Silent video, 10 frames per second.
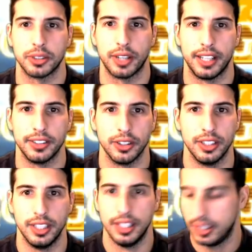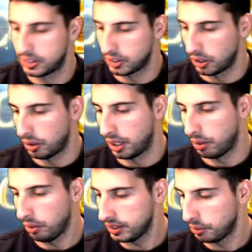handle. So, uh,
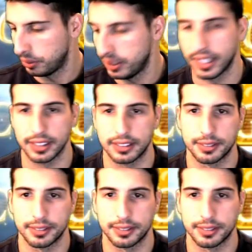what did we get?